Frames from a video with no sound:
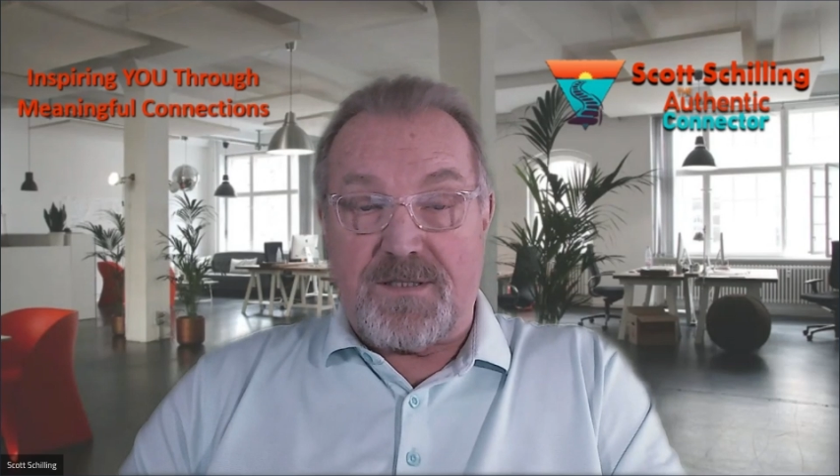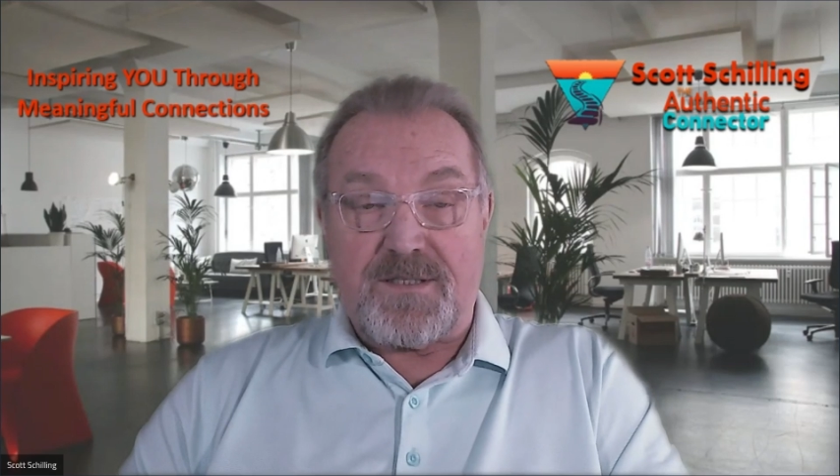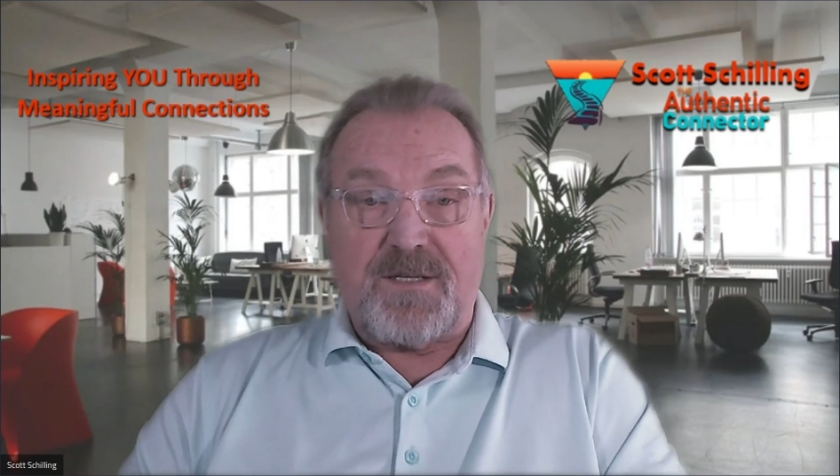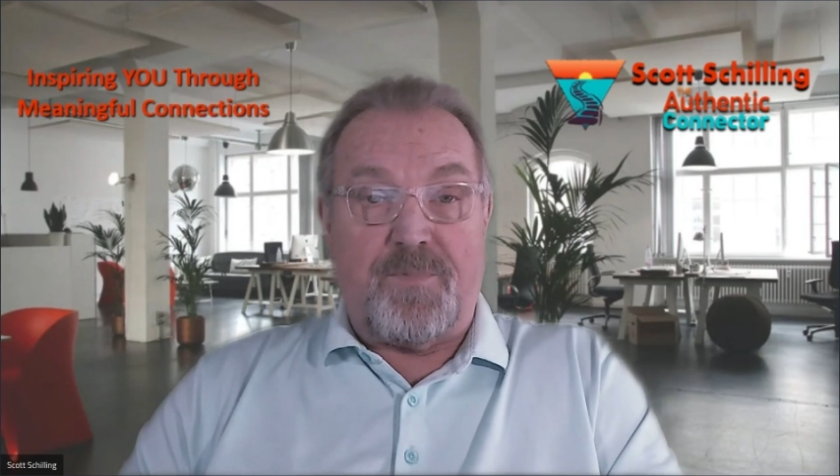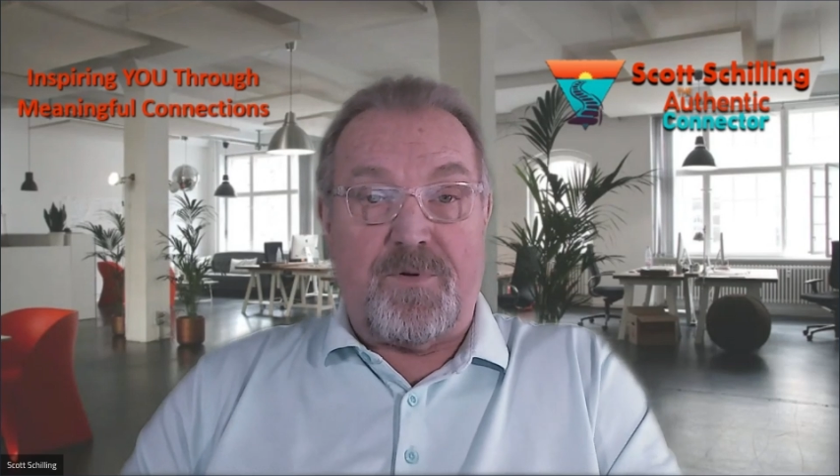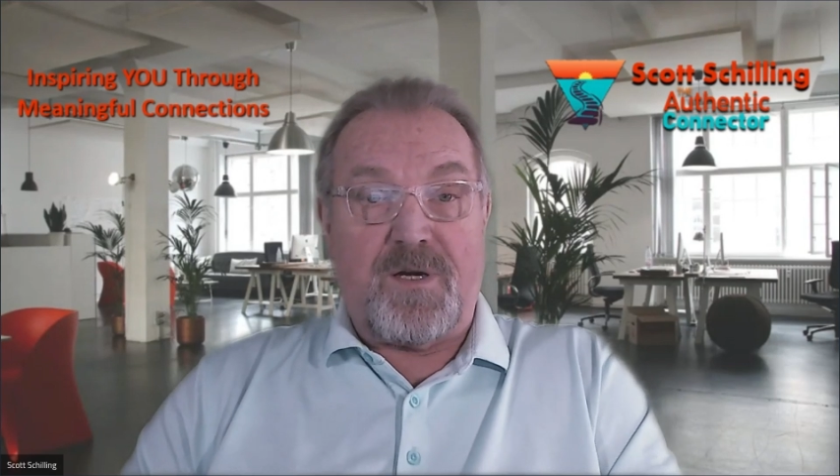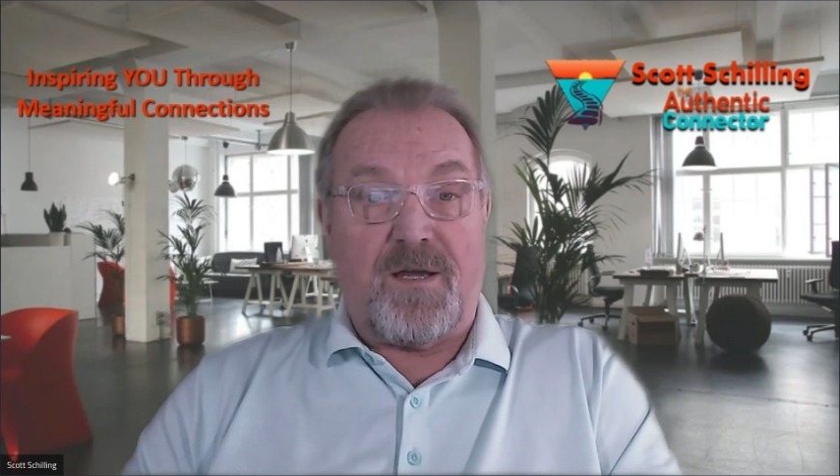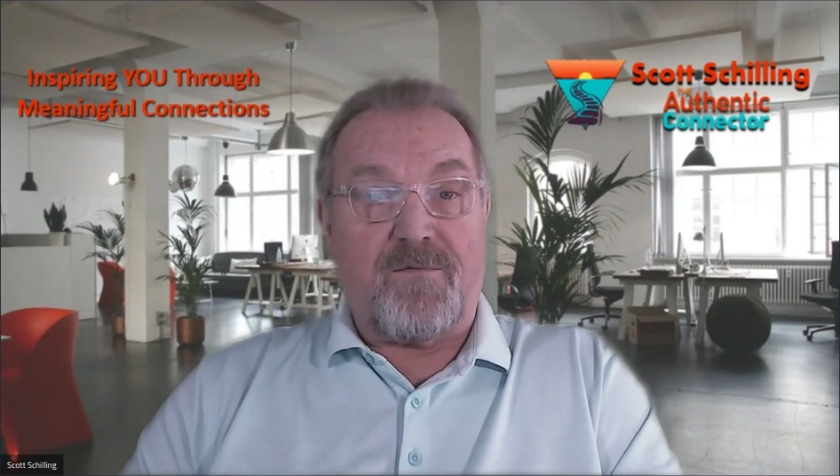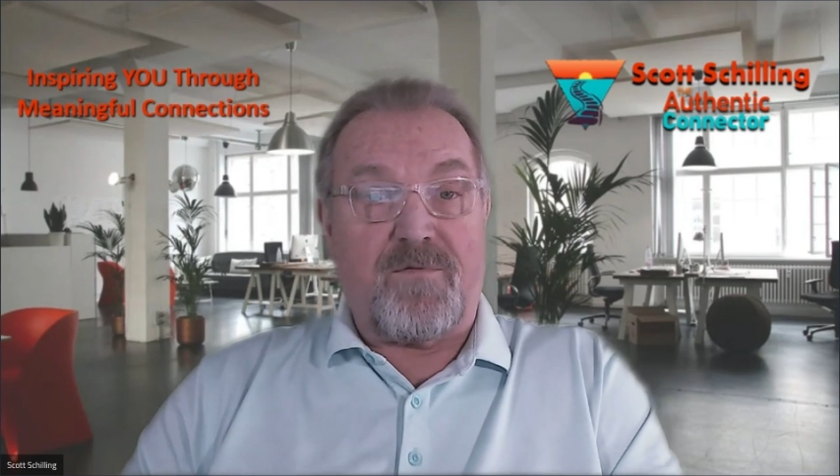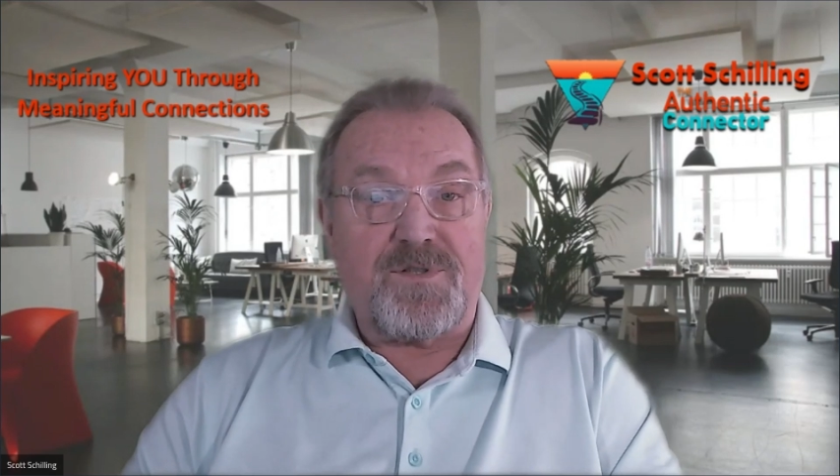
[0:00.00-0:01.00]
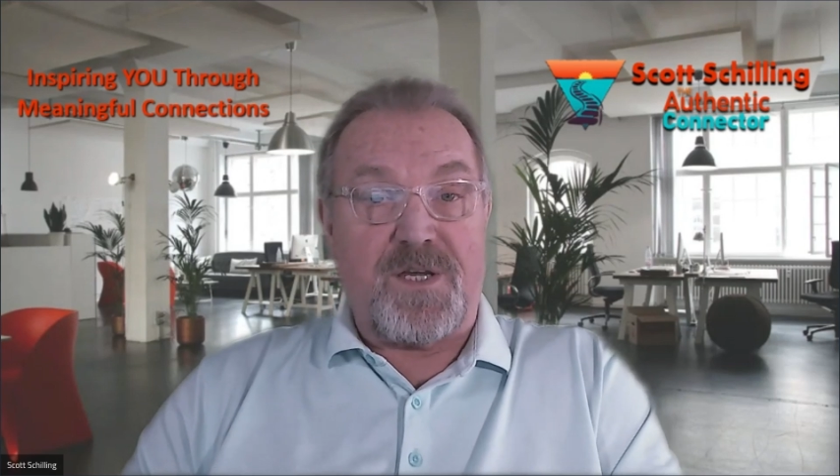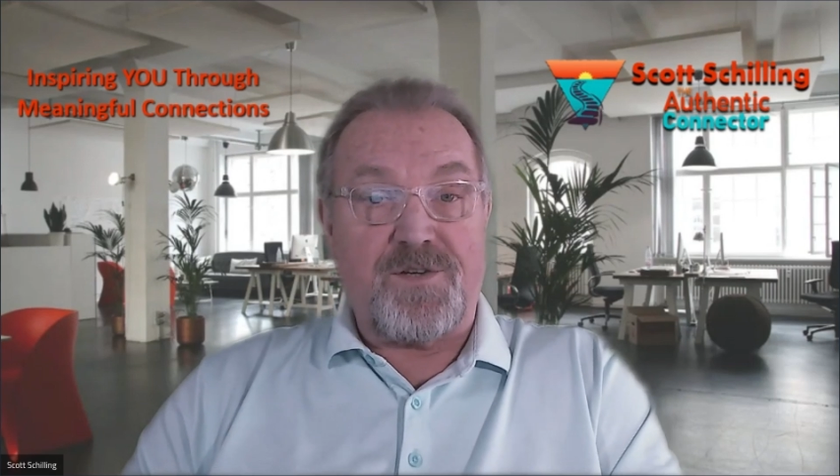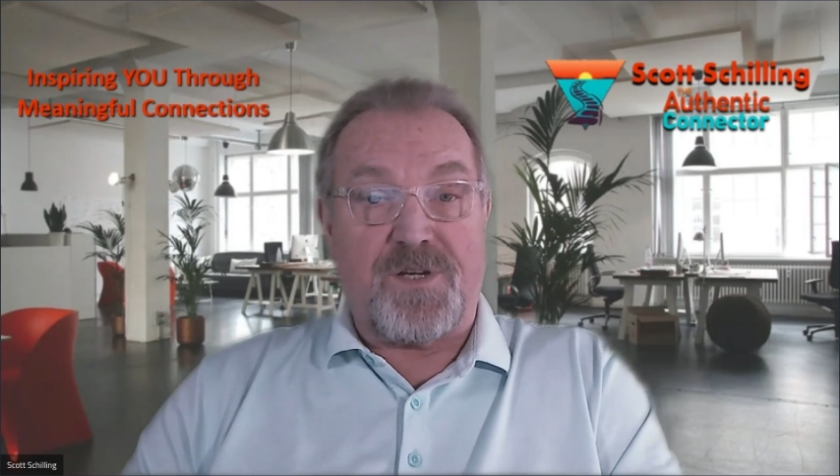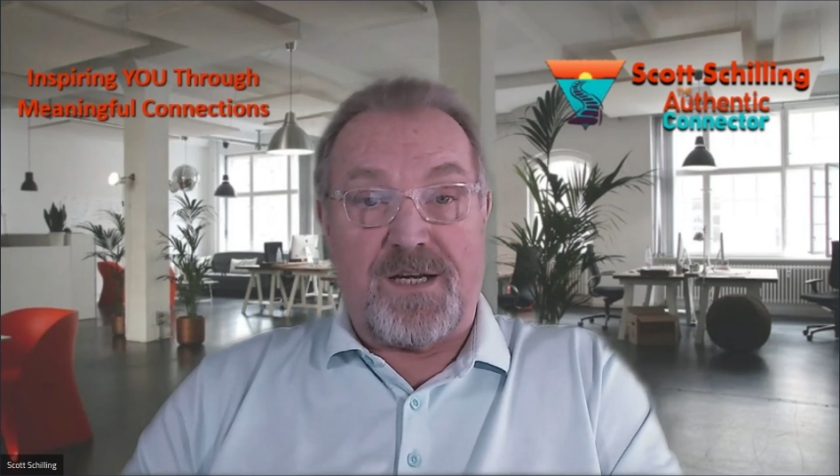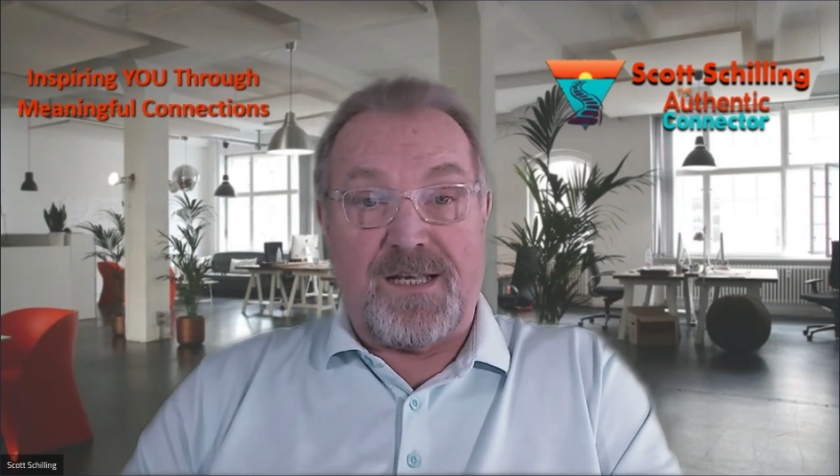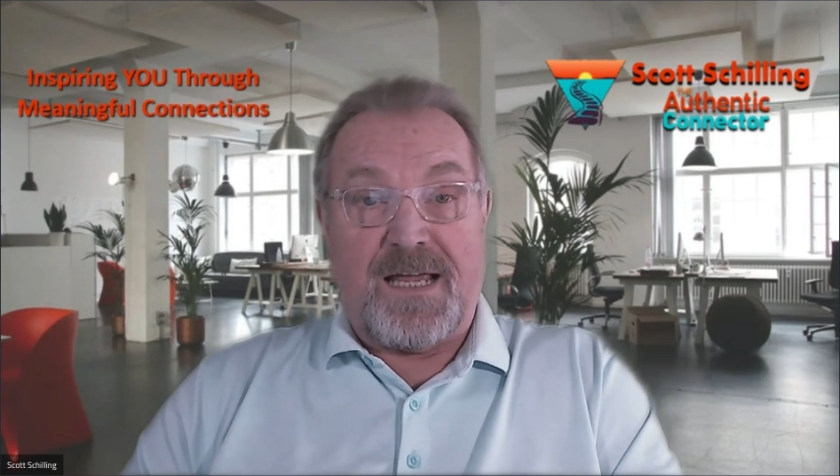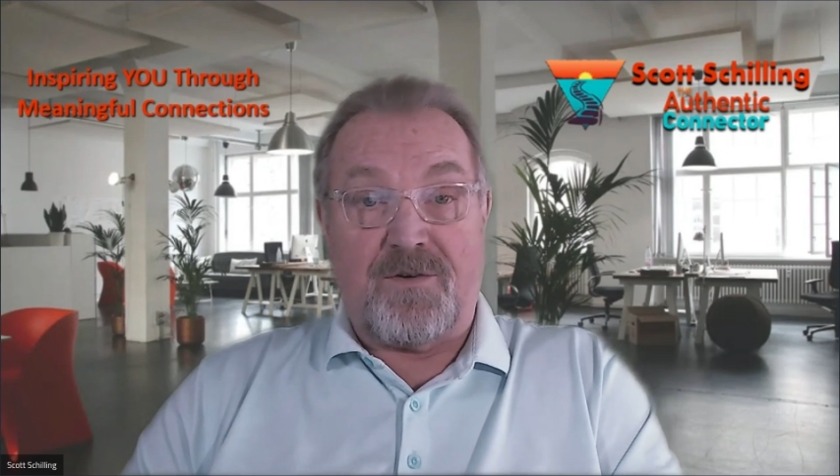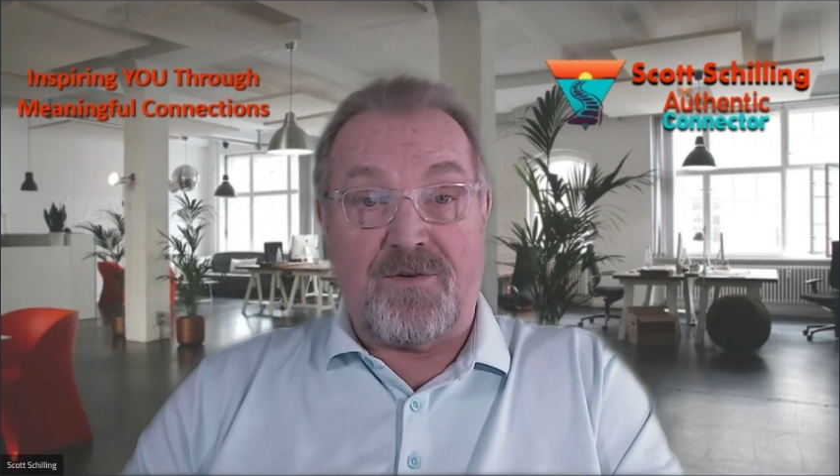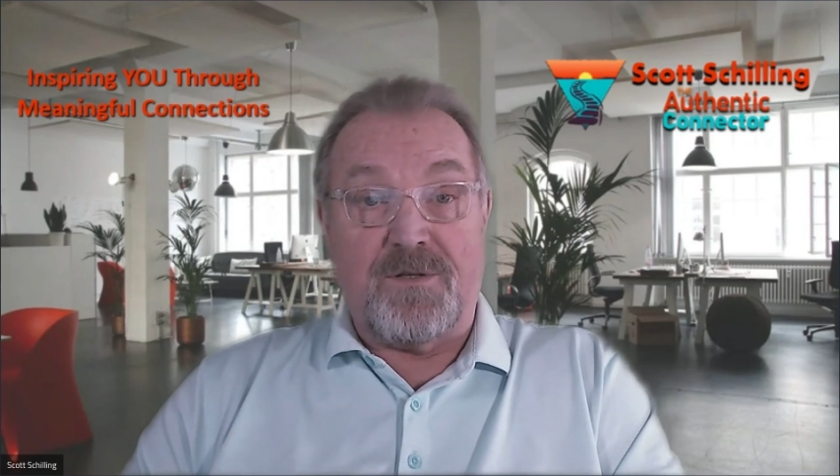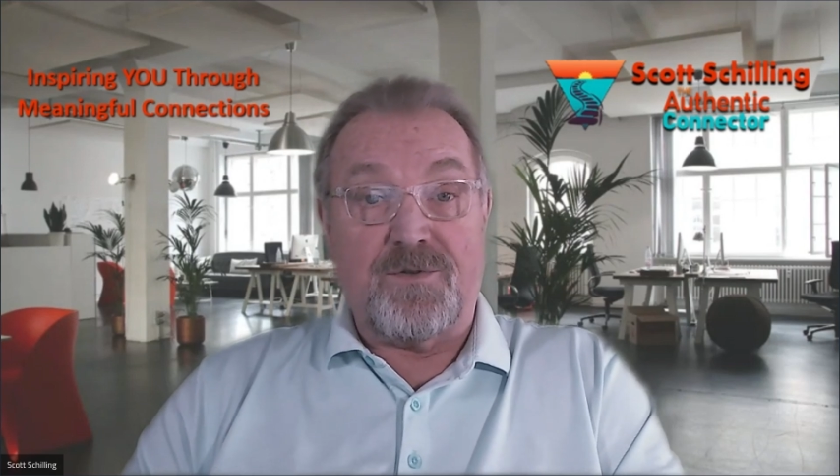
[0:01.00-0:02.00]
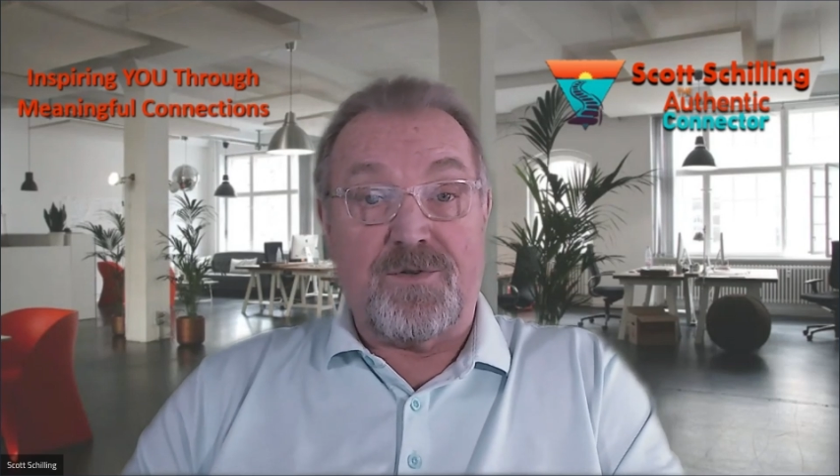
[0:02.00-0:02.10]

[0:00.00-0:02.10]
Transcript: simple conversation allowed